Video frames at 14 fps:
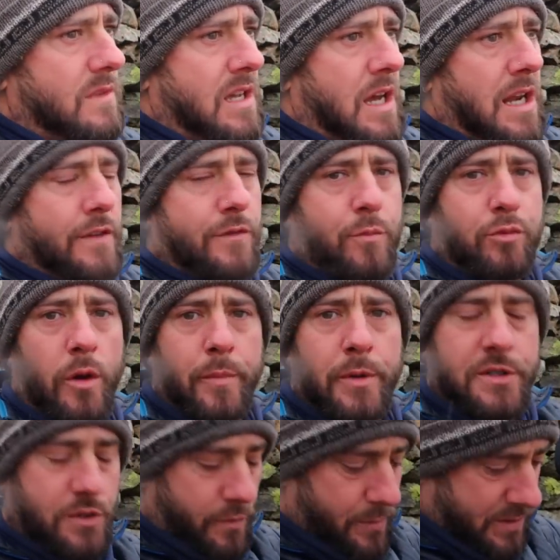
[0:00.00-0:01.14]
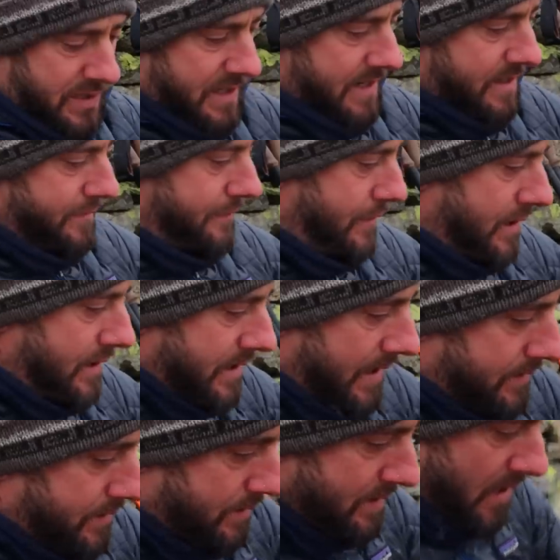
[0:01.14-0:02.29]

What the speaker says: I'll have a proper sup tonight for your nan.